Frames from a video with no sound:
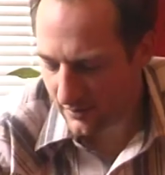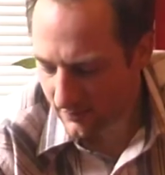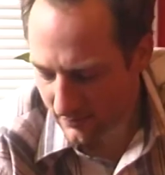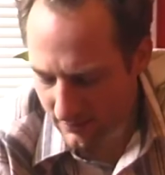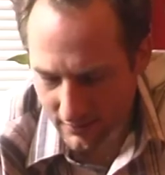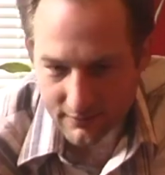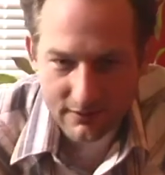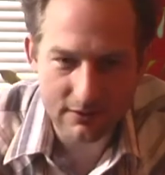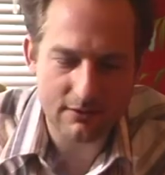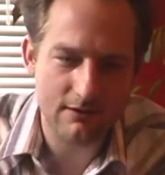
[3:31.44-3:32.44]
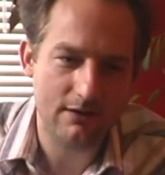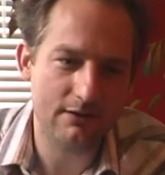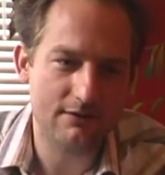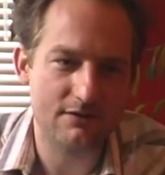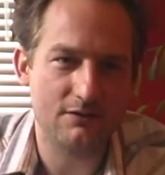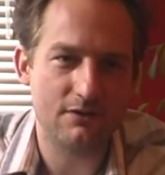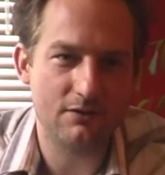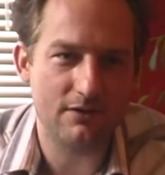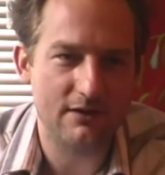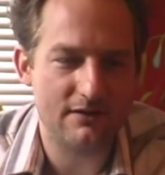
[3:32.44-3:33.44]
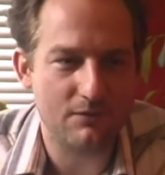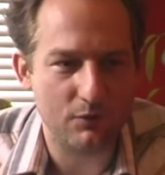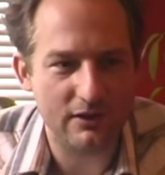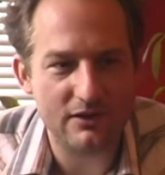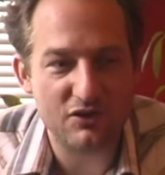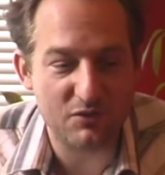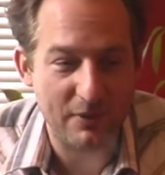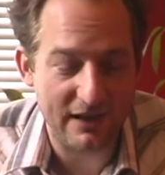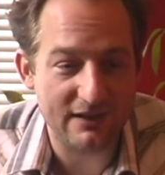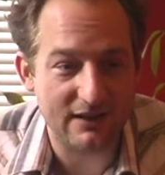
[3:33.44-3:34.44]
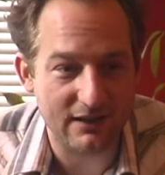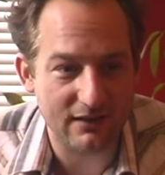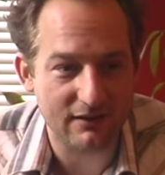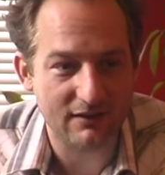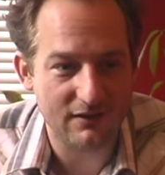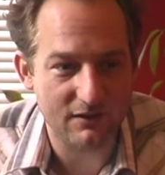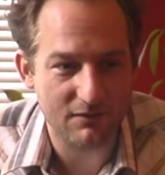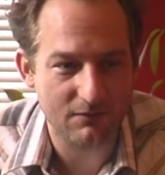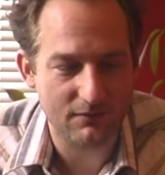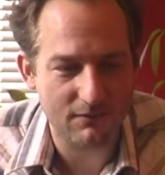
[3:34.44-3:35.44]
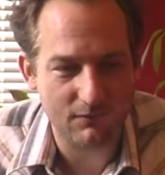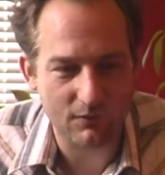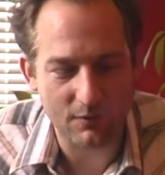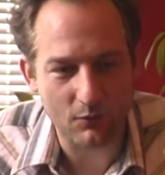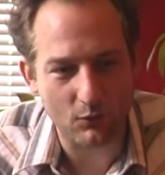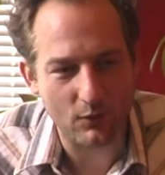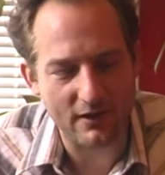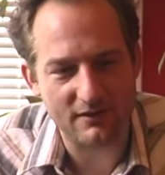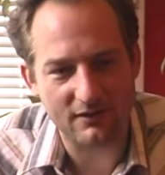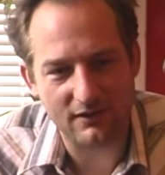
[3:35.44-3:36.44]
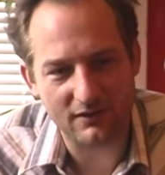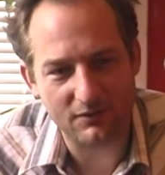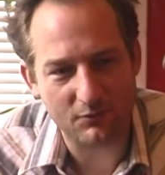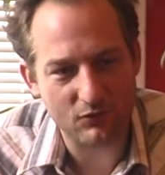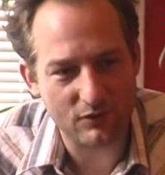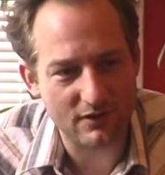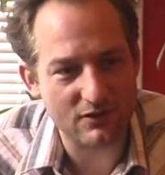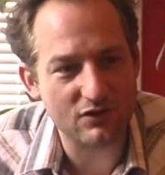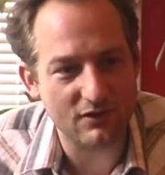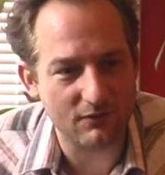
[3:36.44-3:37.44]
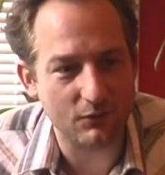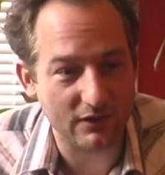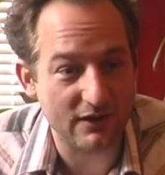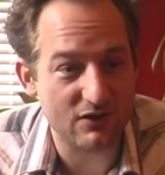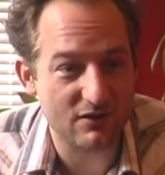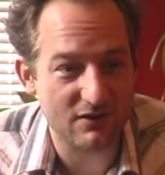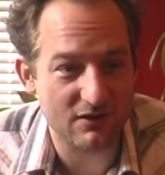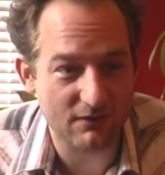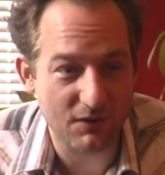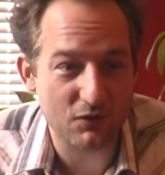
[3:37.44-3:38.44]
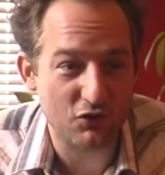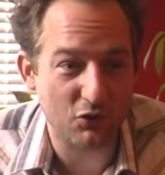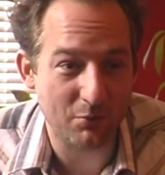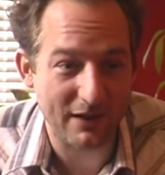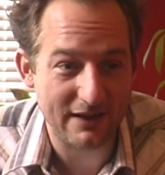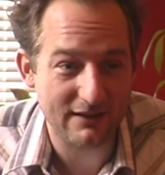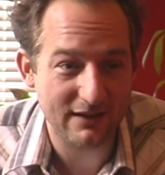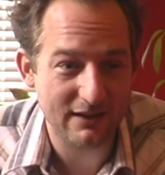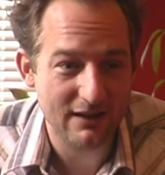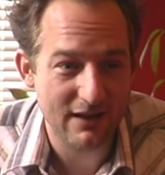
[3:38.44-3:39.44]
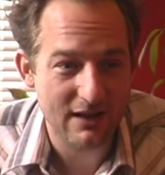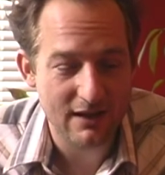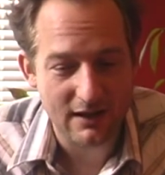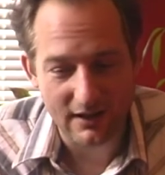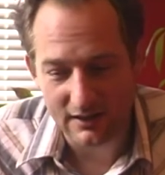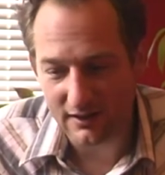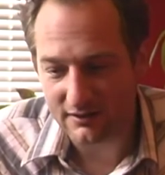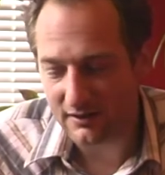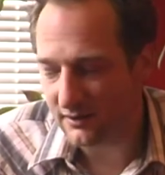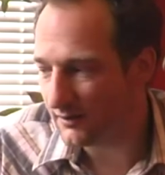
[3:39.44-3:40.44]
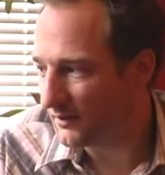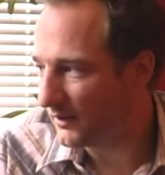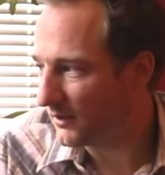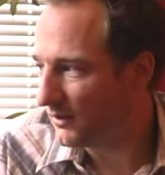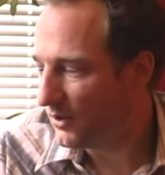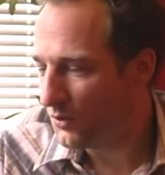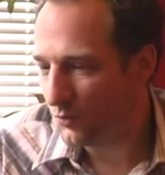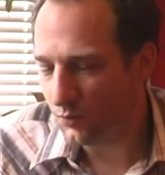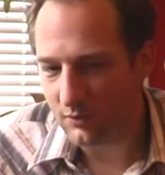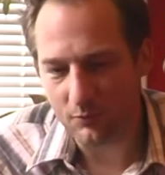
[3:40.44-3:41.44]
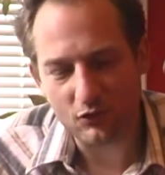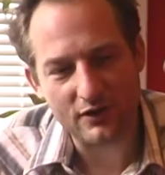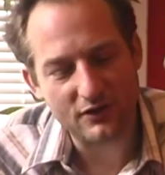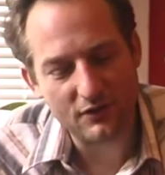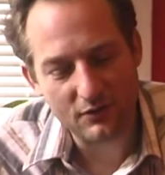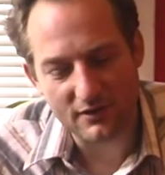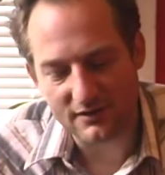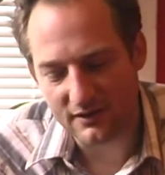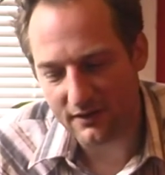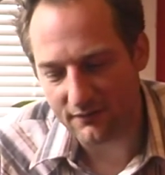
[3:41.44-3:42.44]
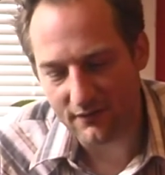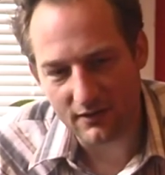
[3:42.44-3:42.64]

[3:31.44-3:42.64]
that? I think it's religious painting. It's from a Renaissance tradition of religious and devotional painting. And I think, like, what I'm trying to do is, if